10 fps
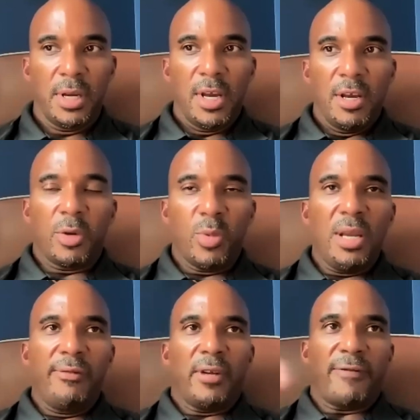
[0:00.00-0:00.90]
See,
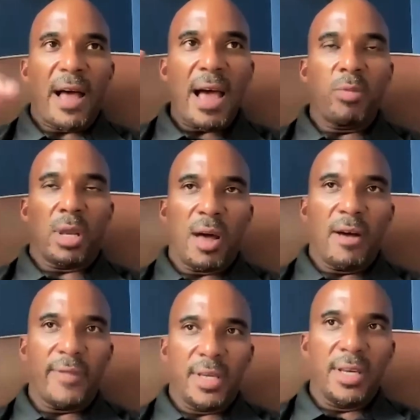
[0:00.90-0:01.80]
we define what
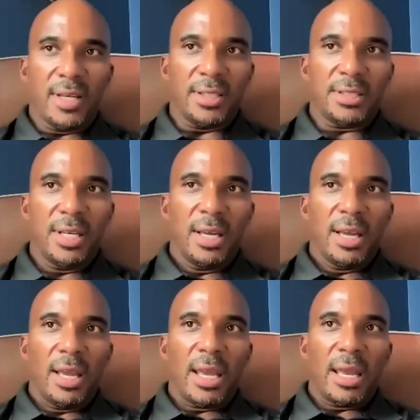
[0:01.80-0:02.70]
love is.
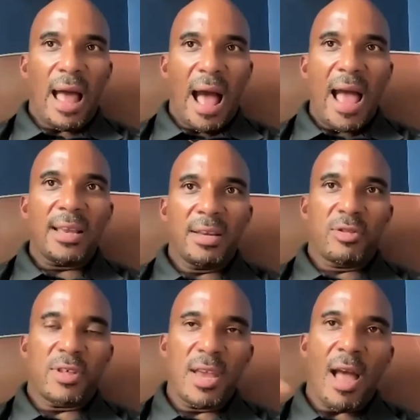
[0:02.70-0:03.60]
And I can
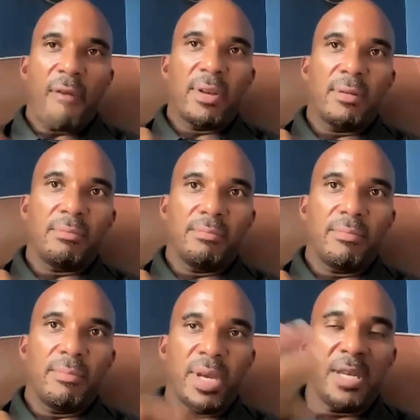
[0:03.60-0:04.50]
say, having
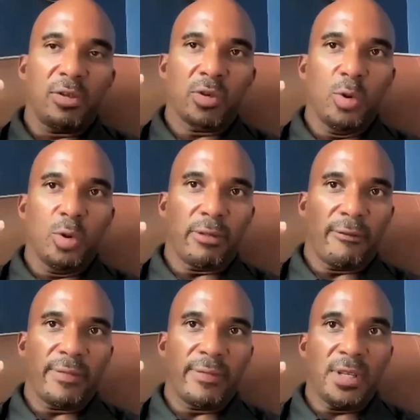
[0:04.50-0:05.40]
been in schools for
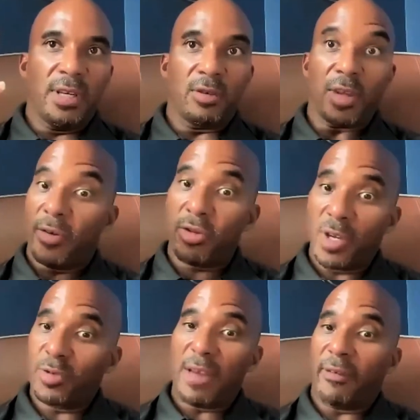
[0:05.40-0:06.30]
50 years, every single
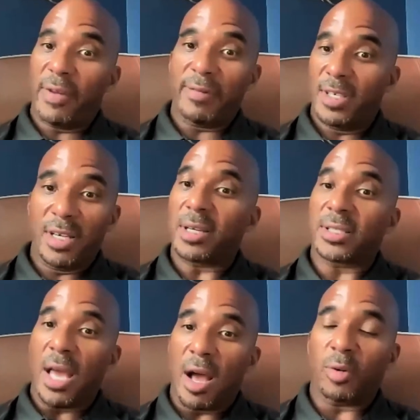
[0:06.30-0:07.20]
day for 50 years
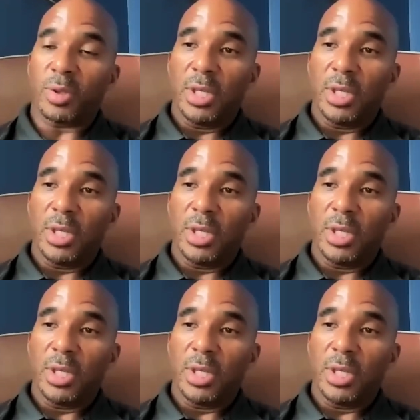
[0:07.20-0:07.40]
now,